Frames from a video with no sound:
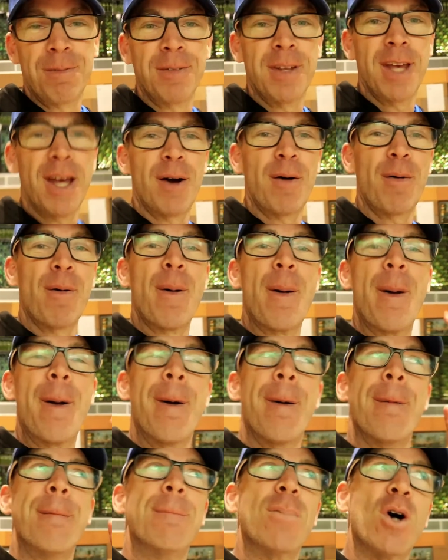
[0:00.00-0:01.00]
Now,
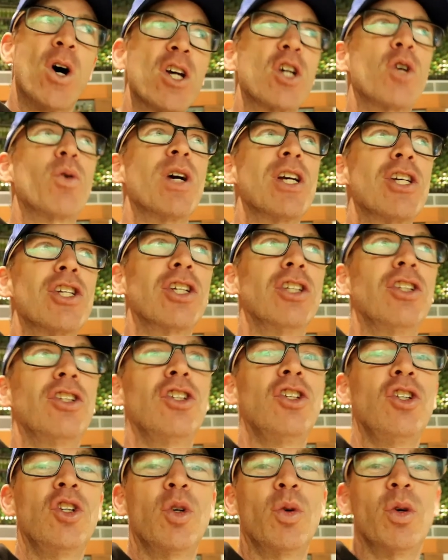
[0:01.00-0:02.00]
my question
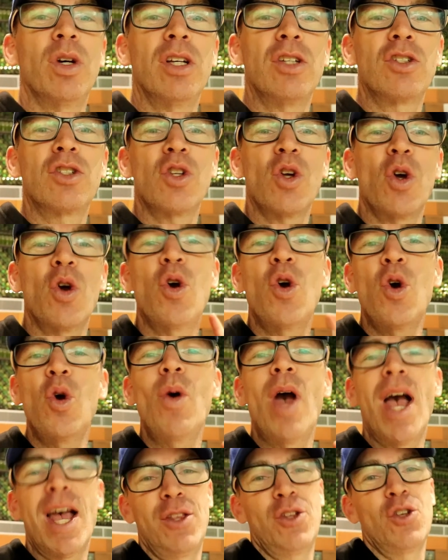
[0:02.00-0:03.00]
to you is,
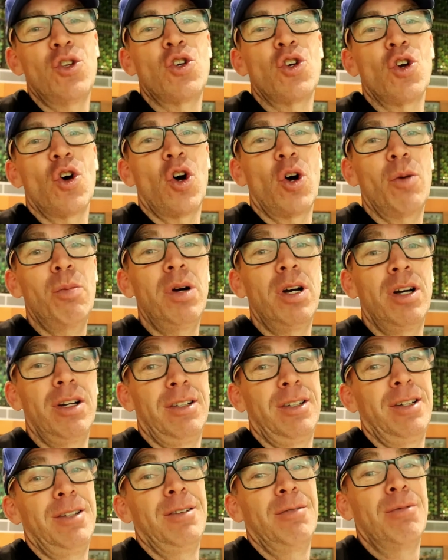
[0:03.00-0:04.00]
who had the job,
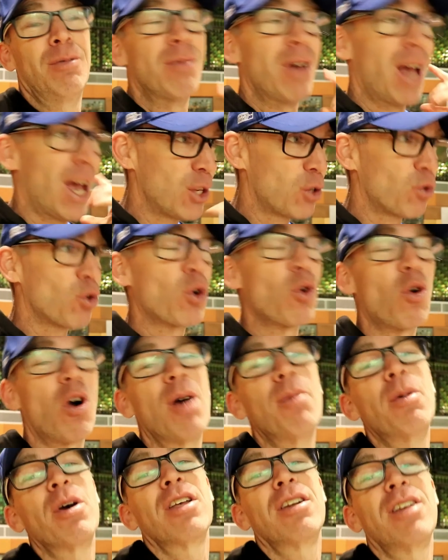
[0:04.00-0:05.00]
as
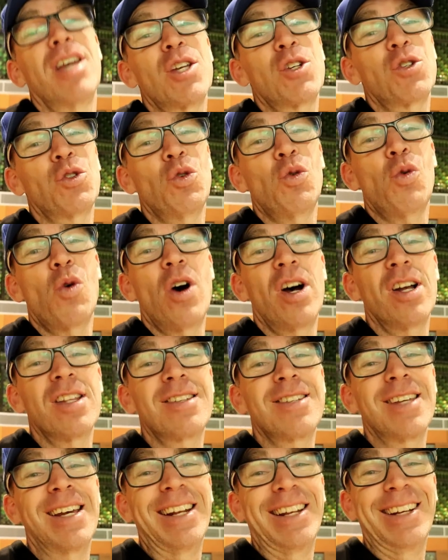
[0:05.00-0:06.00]
required by the National Wine
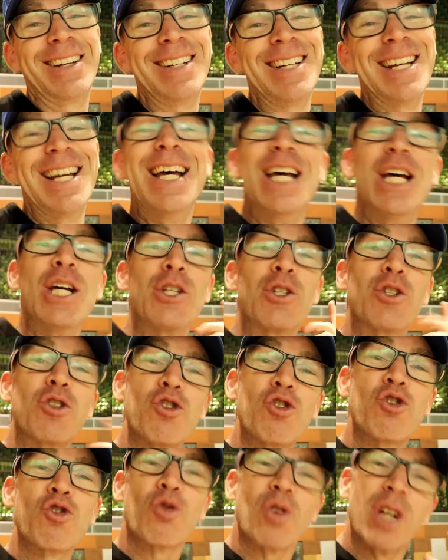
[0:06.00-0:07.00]
Centre, to
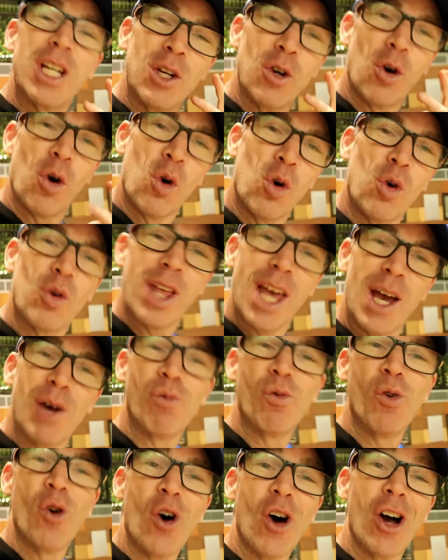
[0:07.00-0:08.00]
drink all that
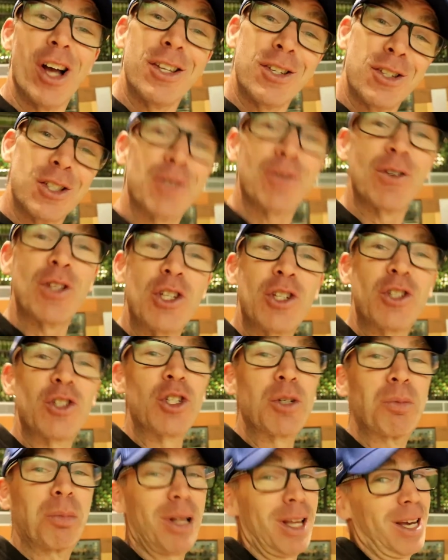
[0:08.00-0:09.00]
wine just for this
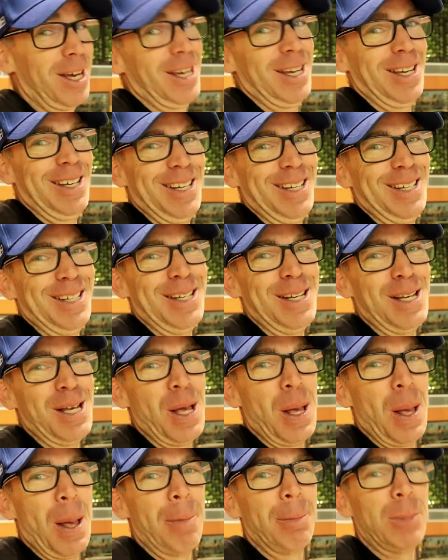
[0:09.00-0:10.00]
display?
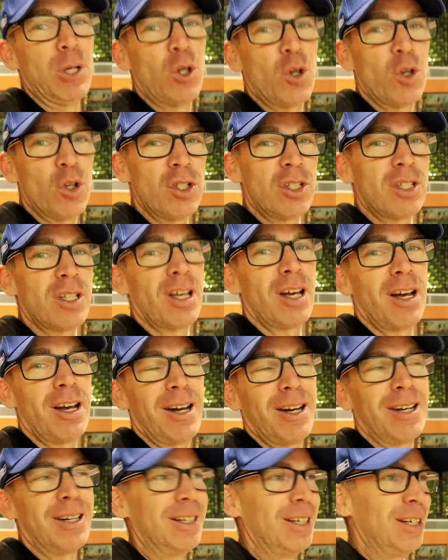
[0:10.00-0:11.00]
Because,
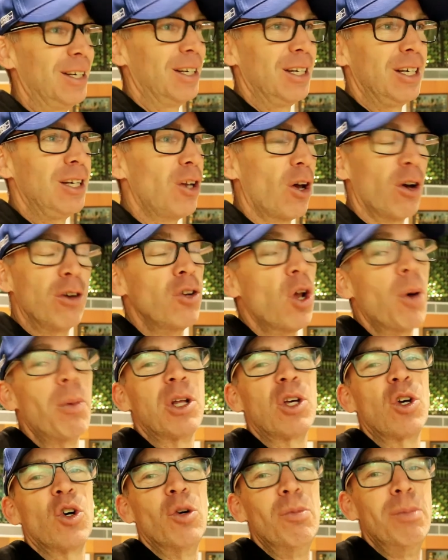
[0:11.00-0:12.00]

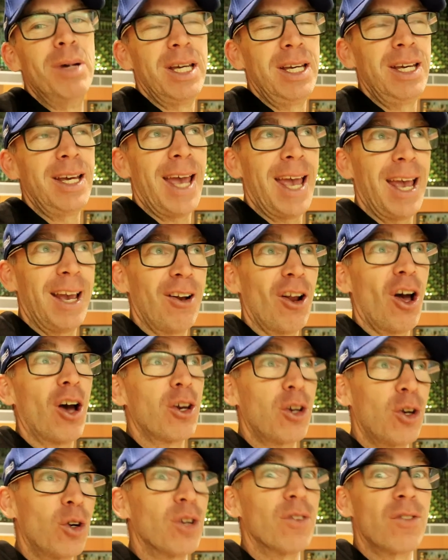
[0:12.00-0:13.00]
nobody called me and
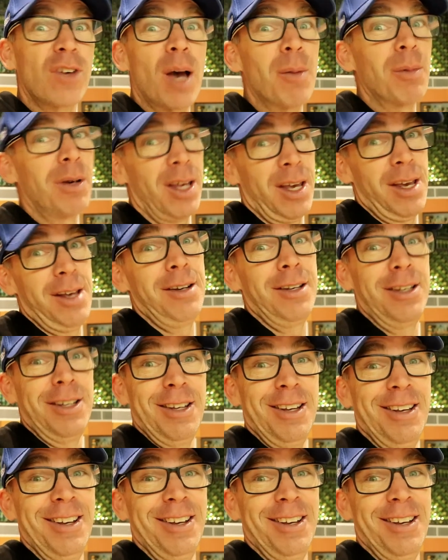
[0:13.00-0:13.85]
I could have come in handy.